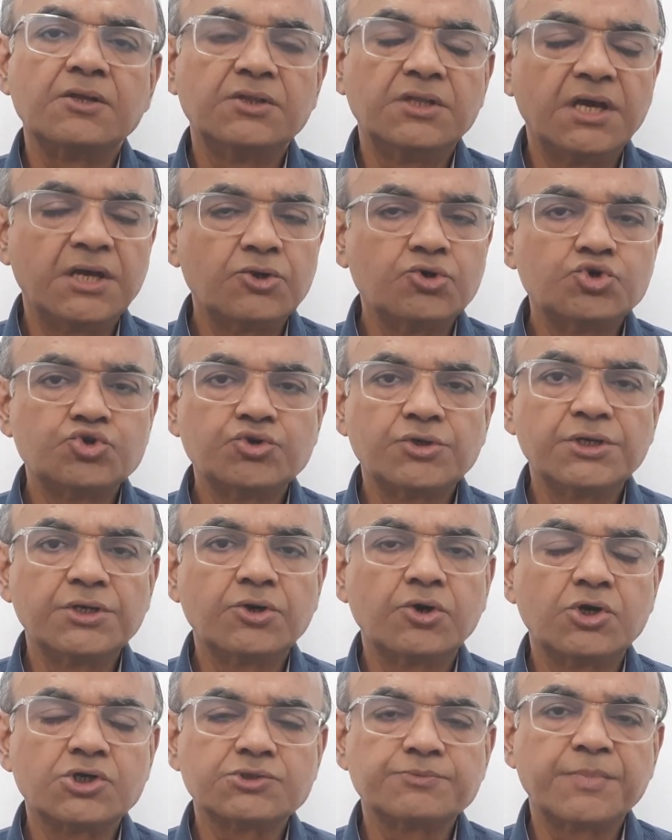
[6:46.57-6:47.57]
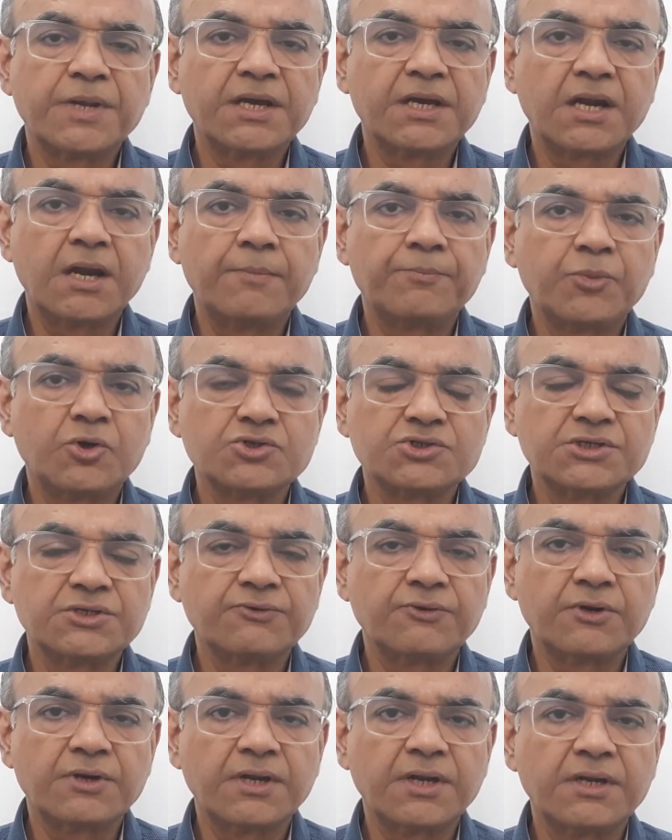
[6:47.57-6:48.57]
they are usually caused by gram-positive
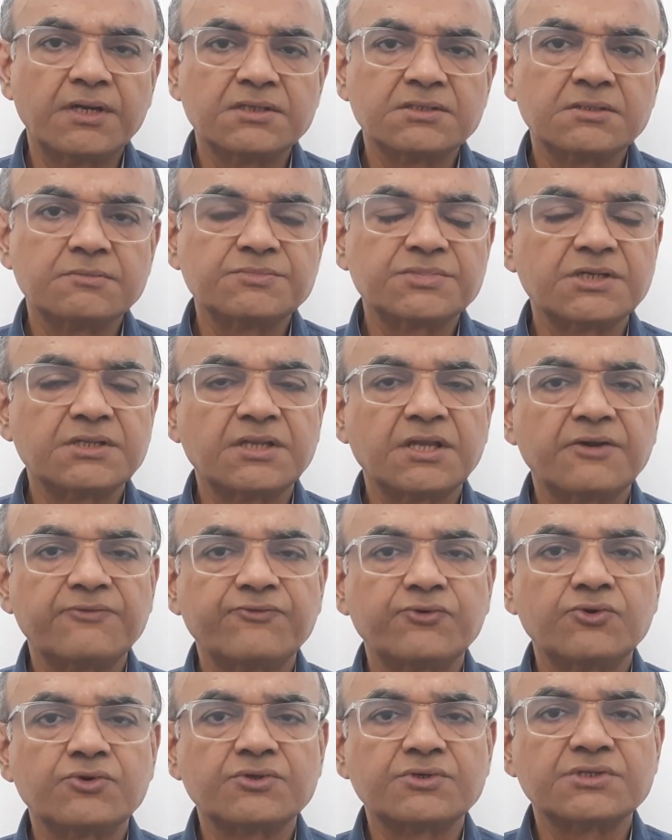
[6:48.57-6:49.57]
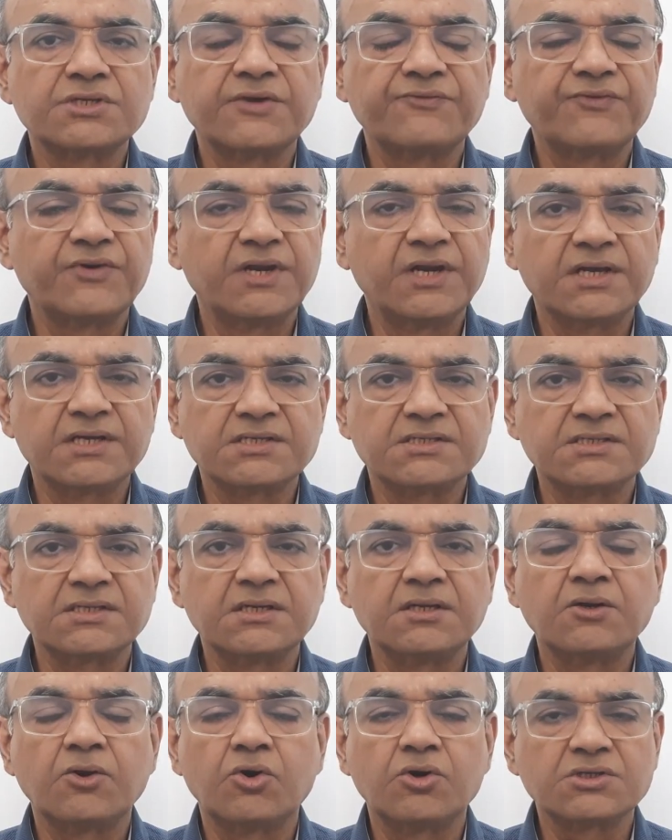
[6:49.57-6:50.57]
organisms, and therefore
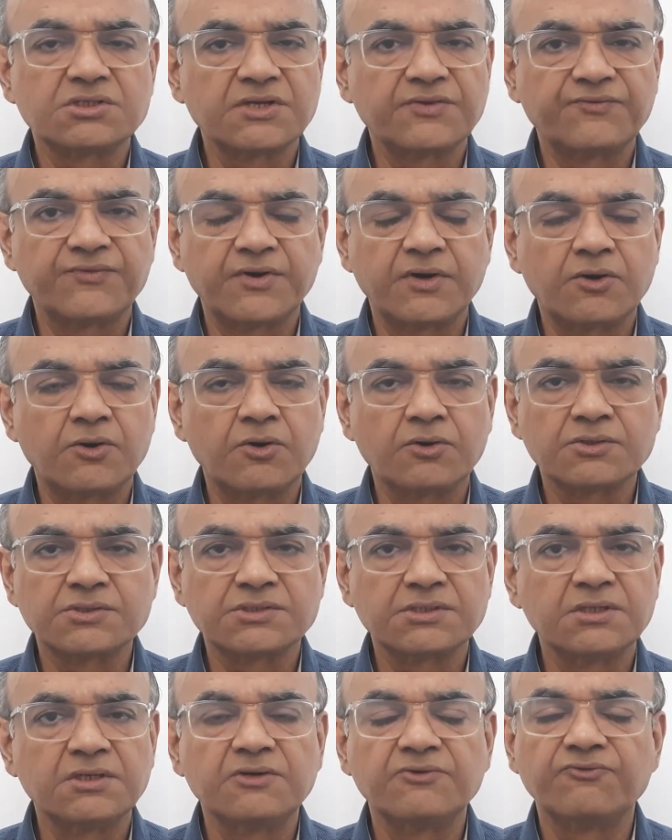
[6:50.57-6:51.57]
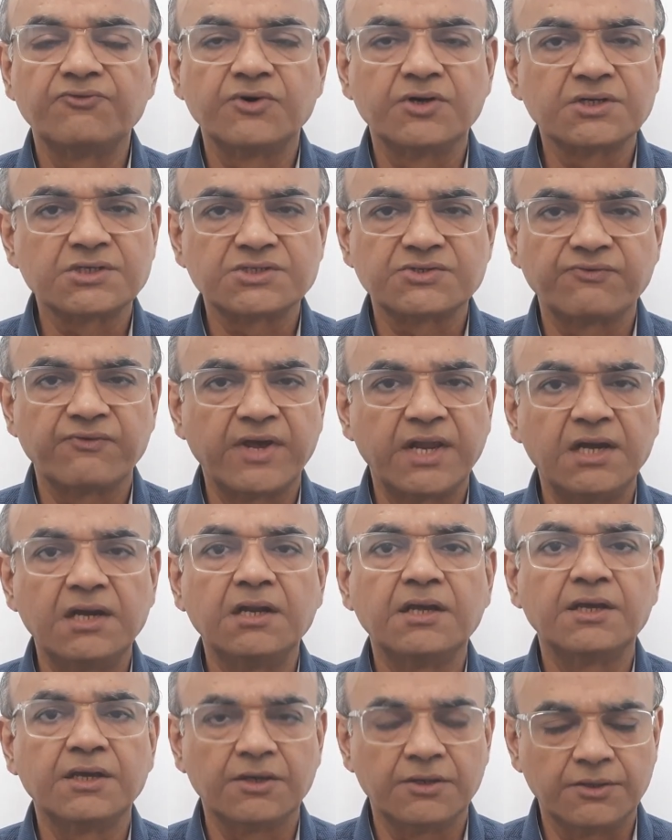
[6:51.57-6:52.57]
cefalexin or cefadroxil works well
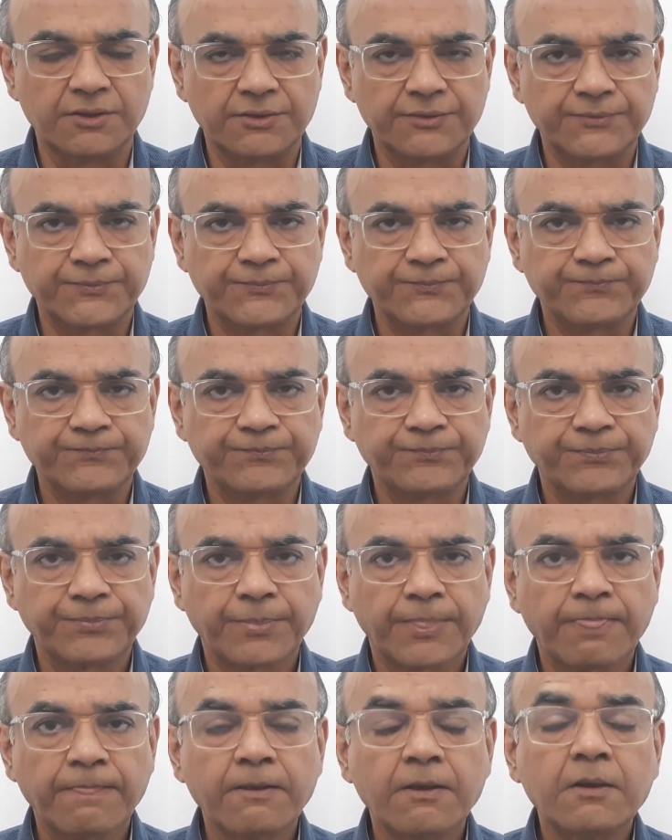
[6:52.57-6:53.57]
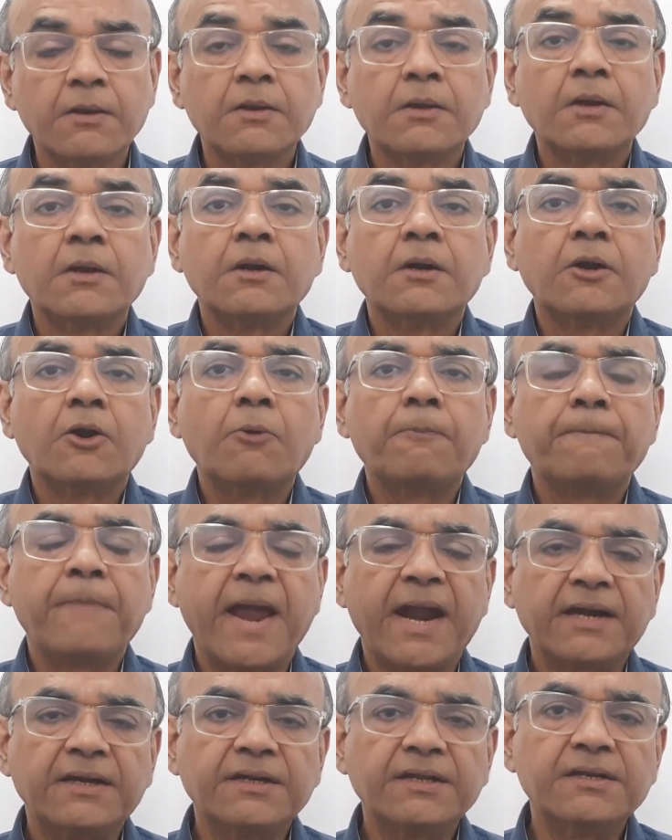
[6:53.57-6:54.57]
here. Now,
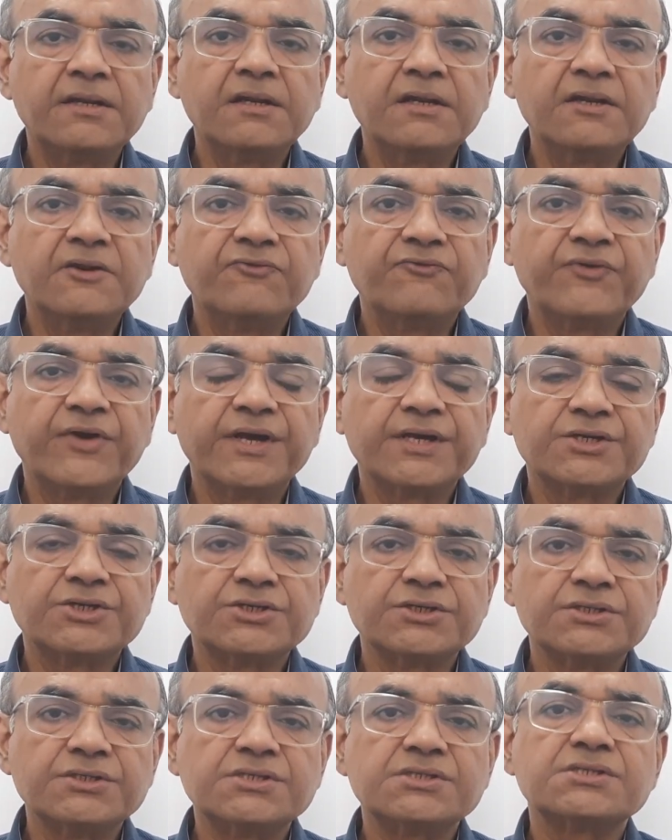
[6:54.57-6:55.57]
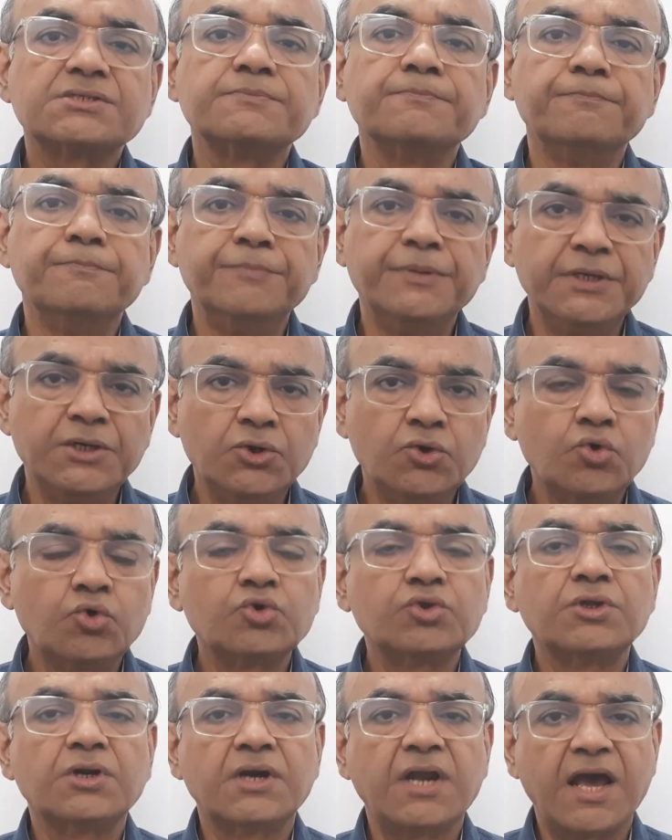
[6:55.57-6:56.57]
bacterial infections
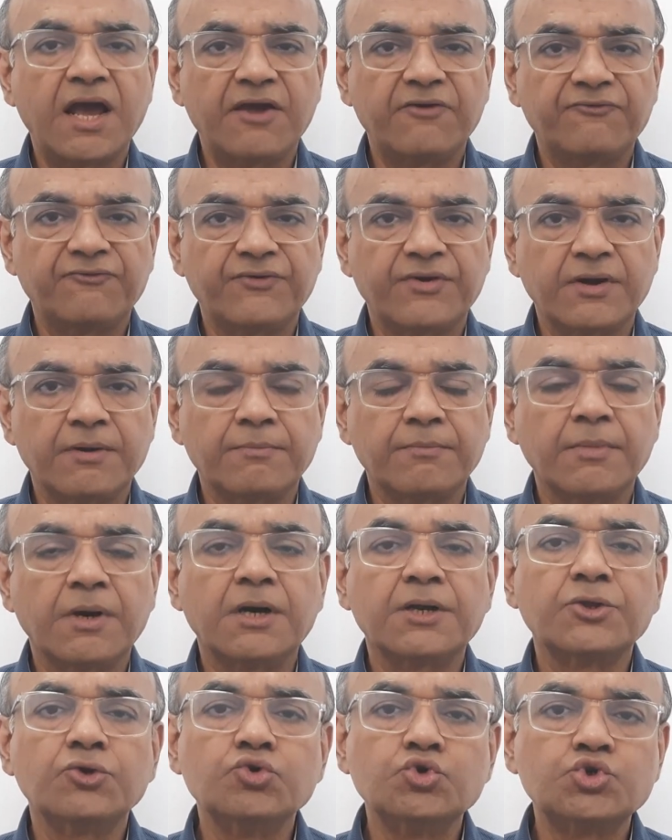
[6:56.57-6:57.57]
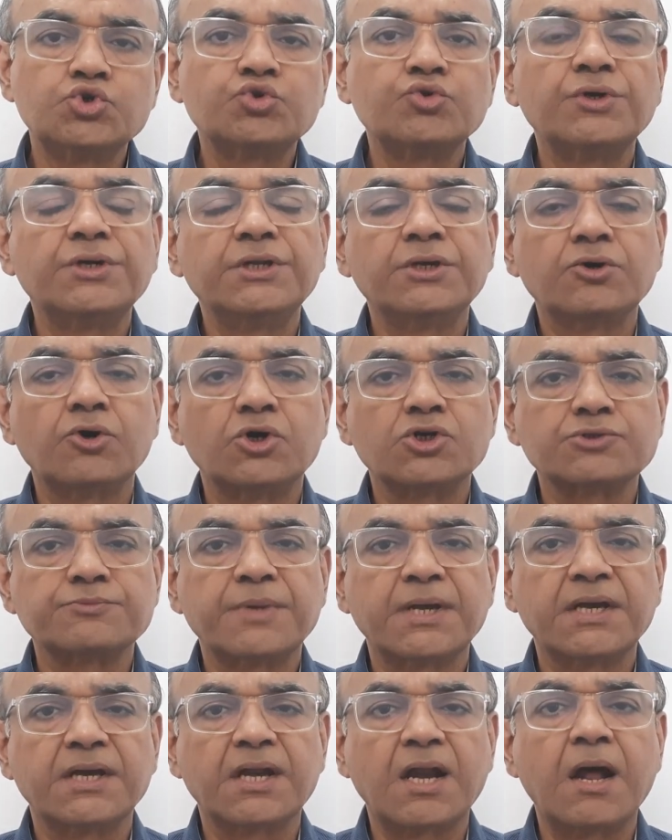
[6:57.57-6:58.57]
below the diaphragm are usually caused
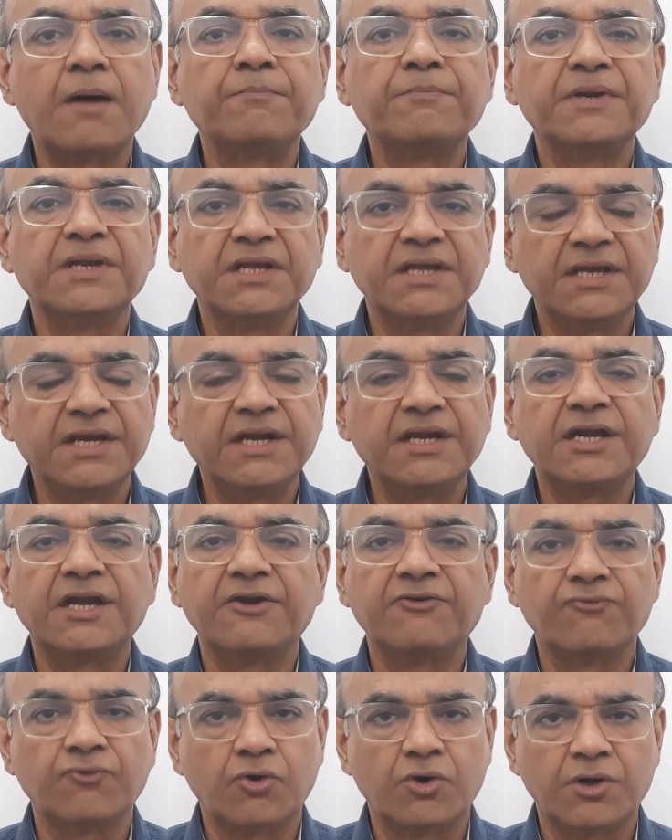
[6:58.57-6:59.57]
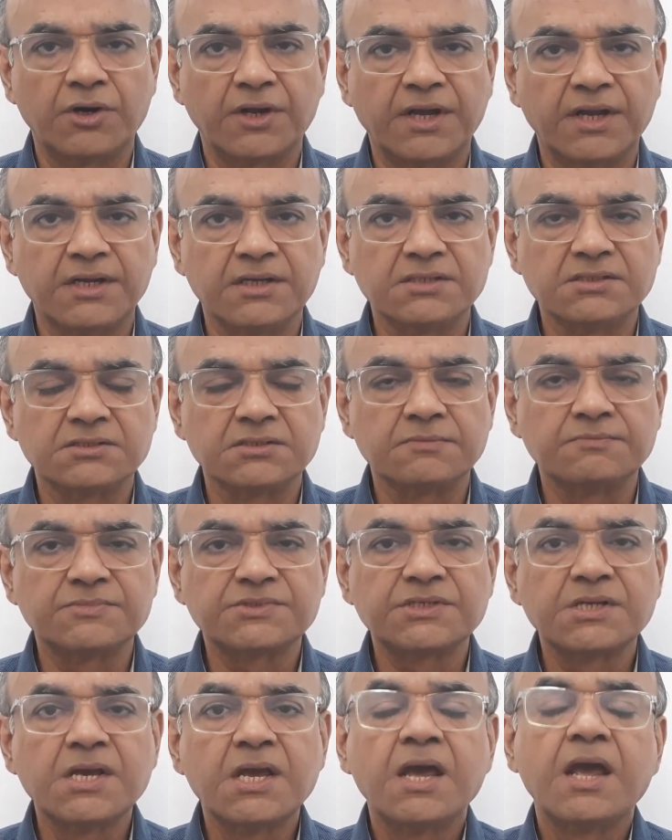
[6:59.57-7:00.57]
by gram-negative
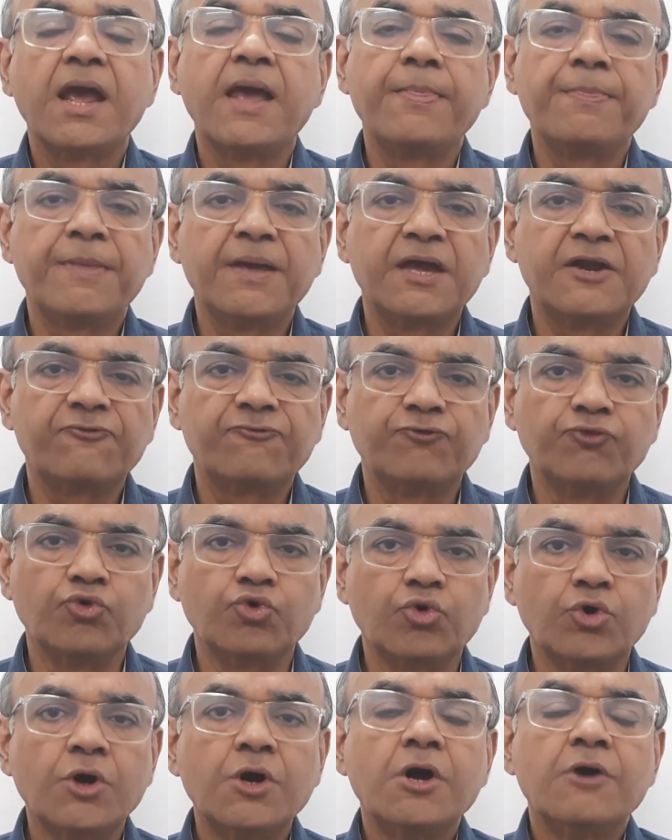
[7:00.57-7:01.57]
organisms, and therefore